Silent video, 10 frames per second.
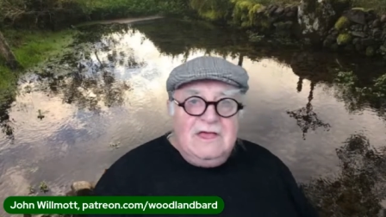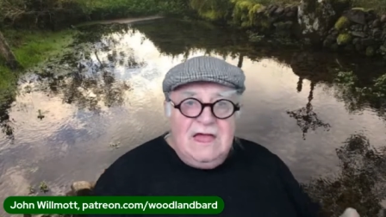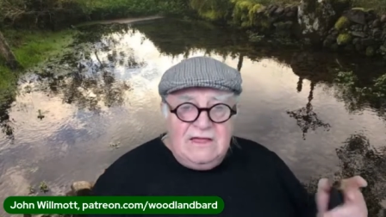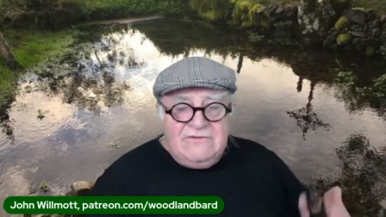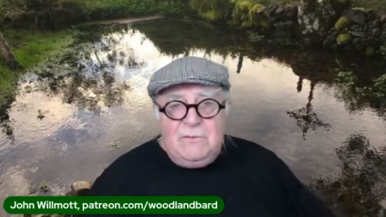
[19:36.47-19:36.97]

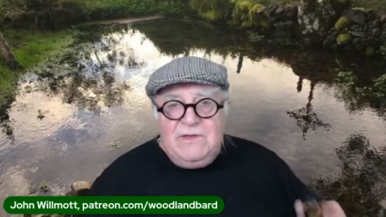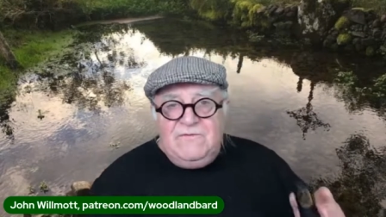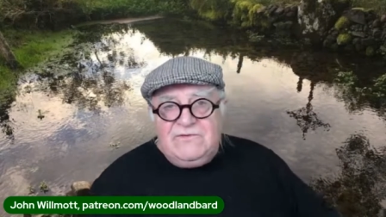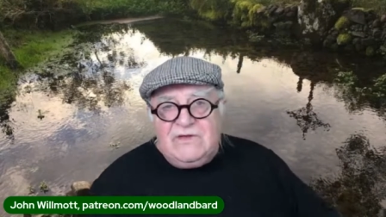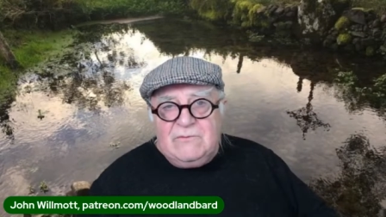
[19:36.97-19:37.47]
It has to be
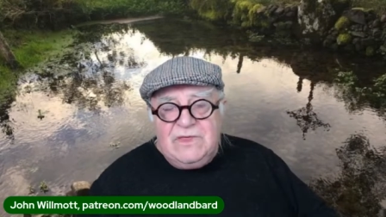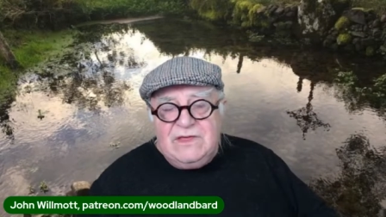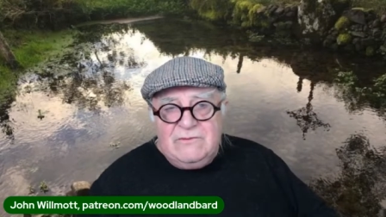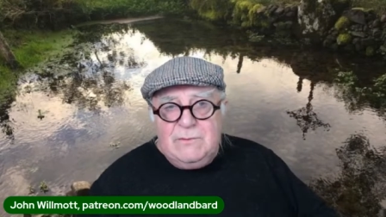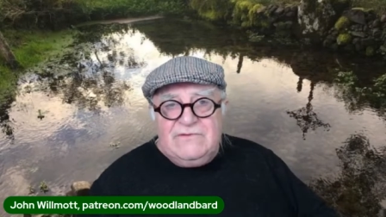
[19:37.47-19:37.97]
for
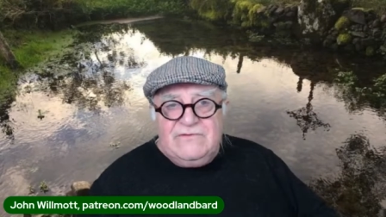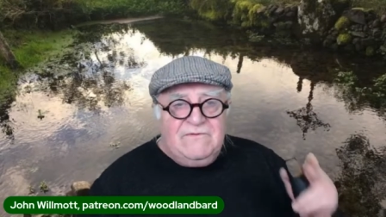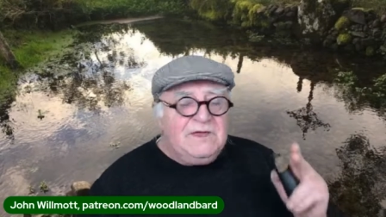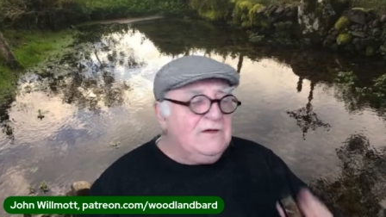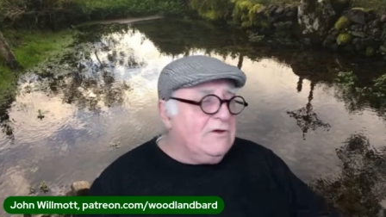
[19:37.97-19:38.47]
something
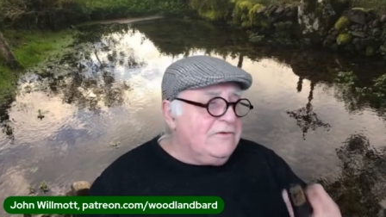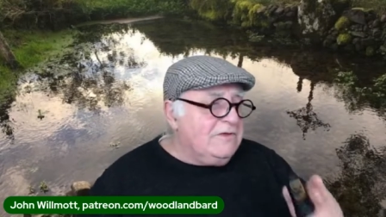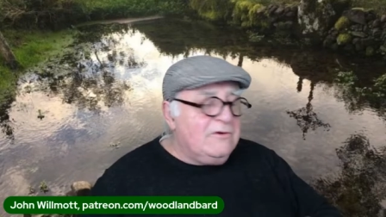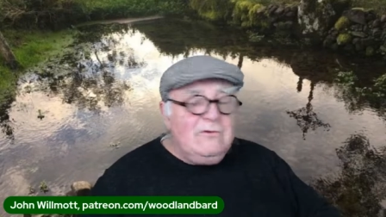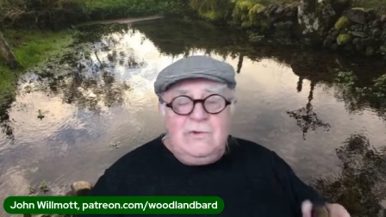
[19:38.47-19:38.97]
specific. You've got
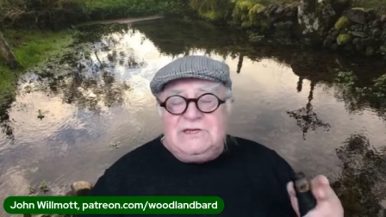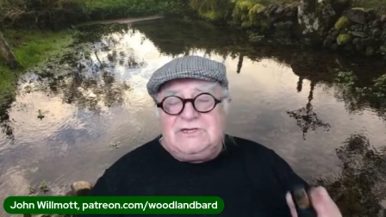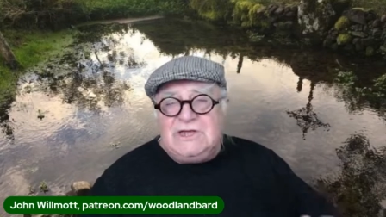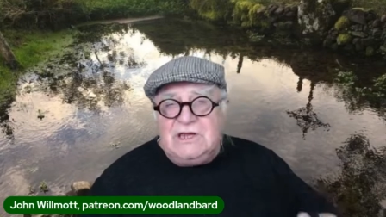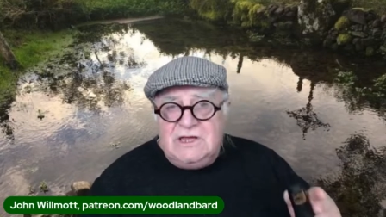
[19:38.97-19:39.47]
to know
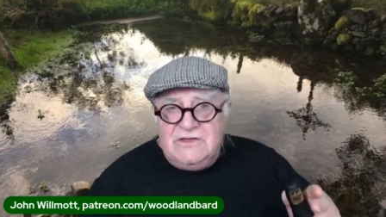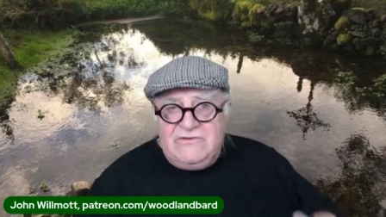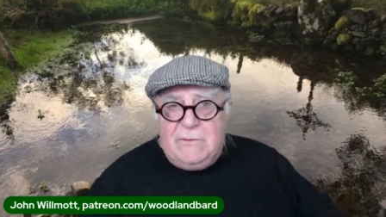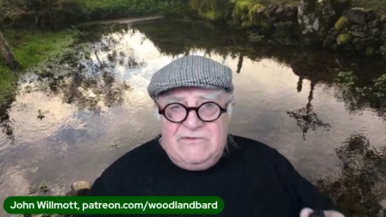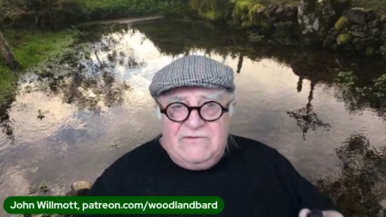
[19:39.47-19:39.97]
which
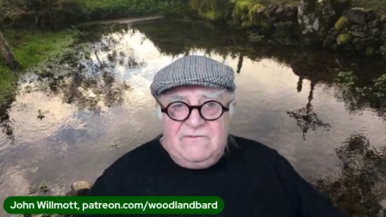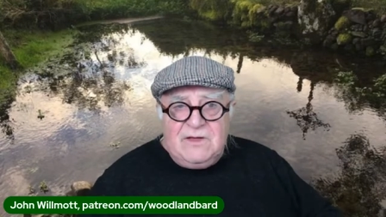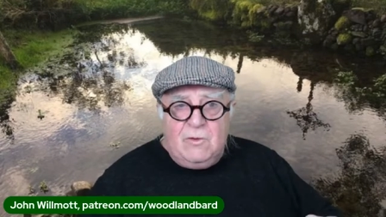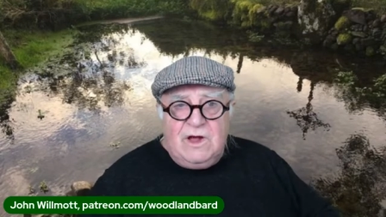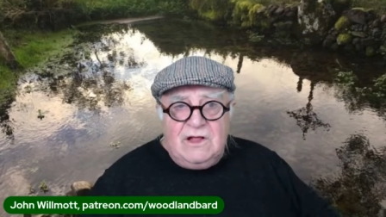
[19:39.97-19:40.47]

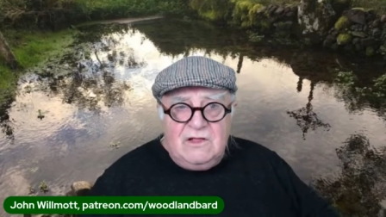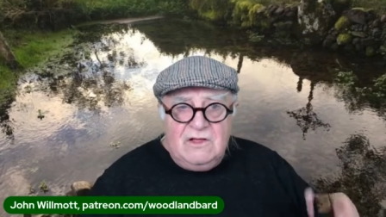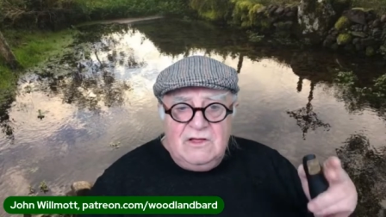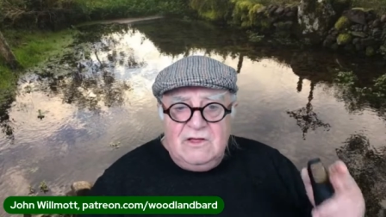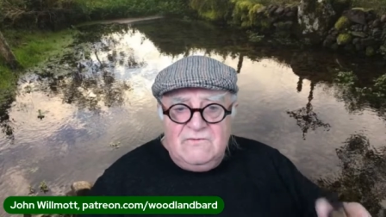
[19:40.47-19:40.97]
specific
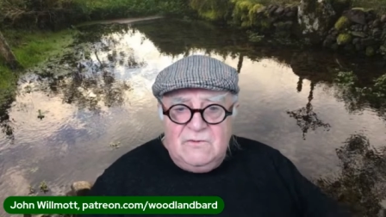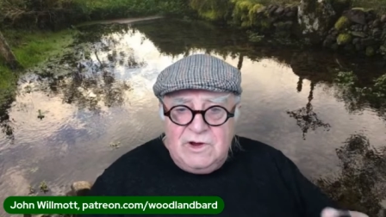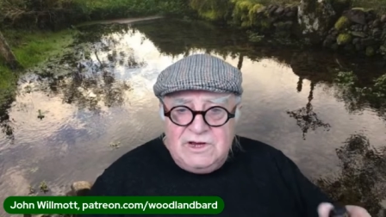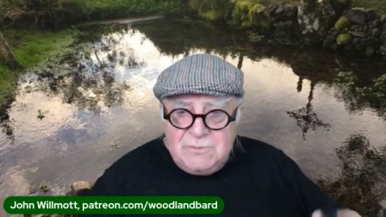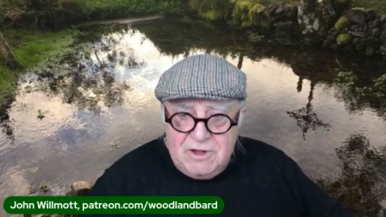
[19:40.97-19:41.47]
well for
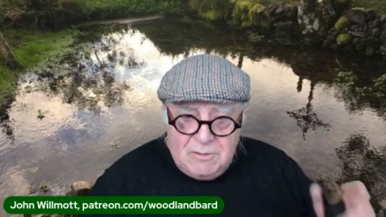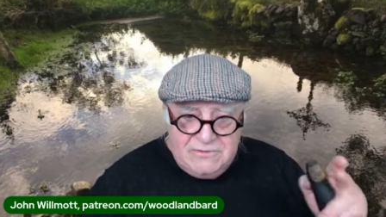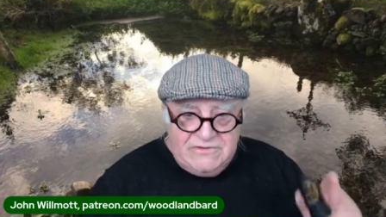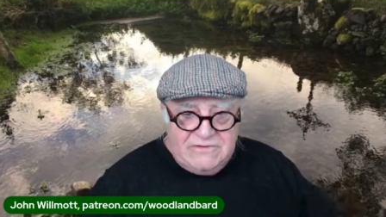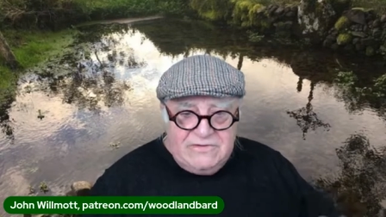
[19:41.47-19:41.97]
which
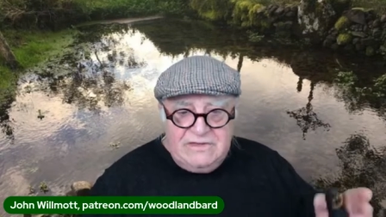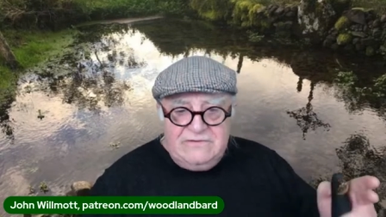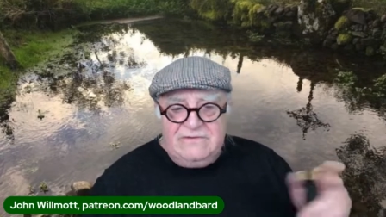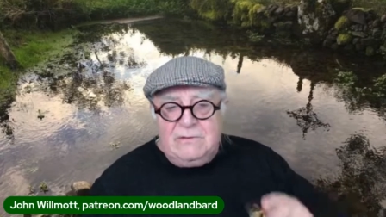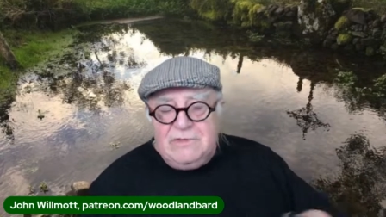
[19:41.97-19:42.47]
purposes, and
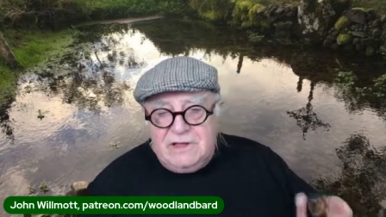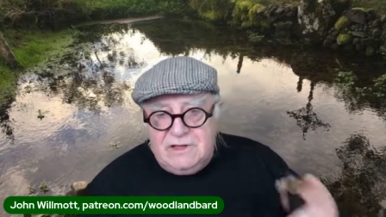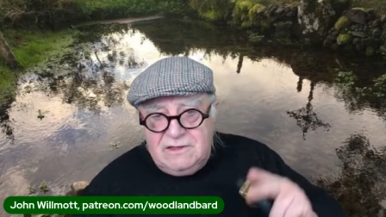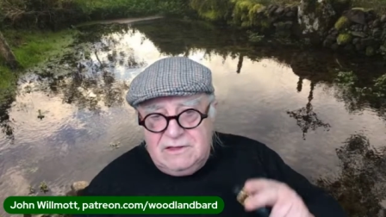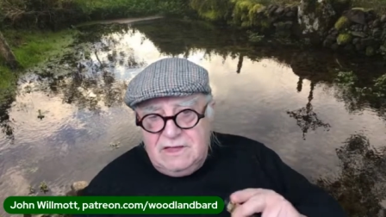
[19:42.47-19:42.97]
this is something I'm
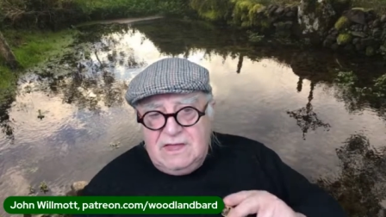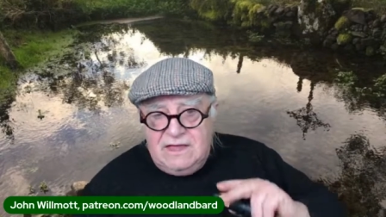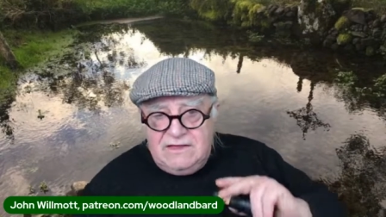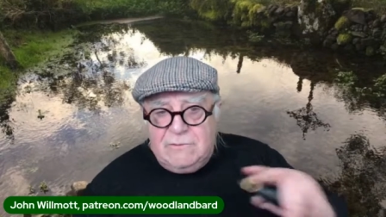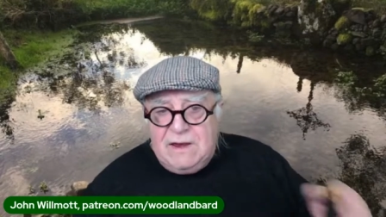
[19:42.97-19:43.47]
going to
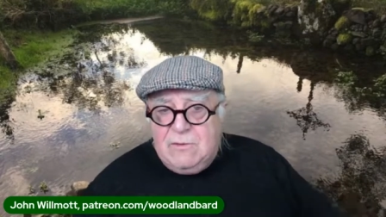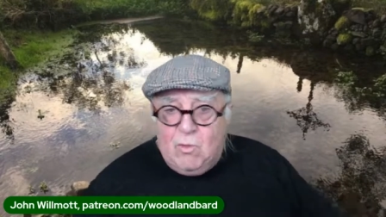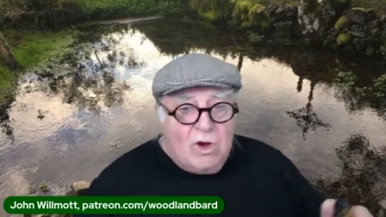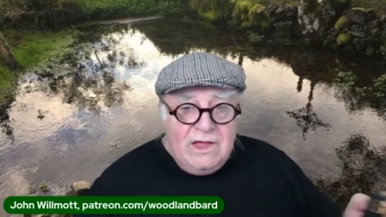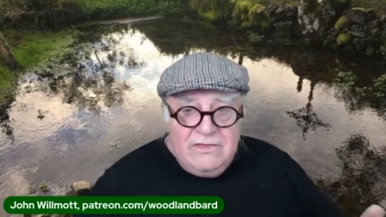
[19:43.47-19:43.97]

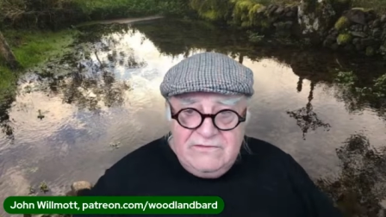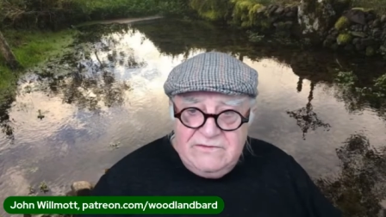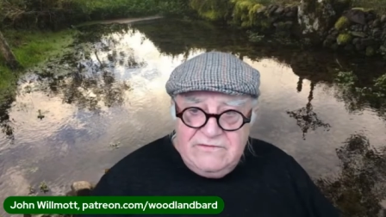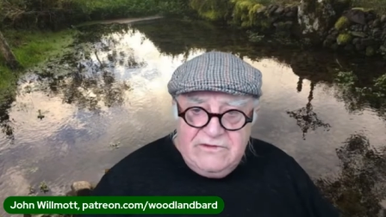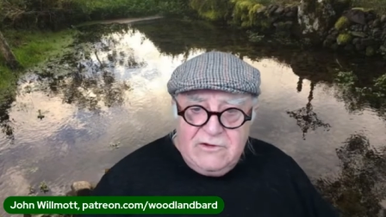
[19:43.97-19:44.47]
explain why this
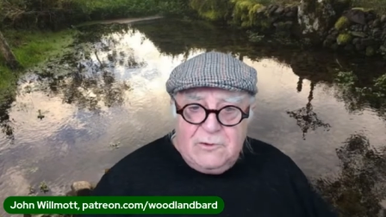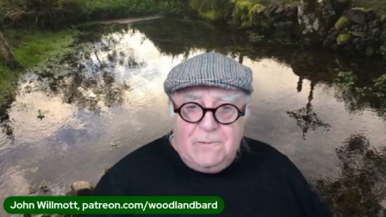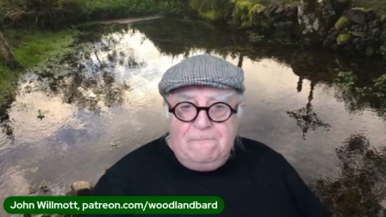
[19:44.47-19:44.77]
is so.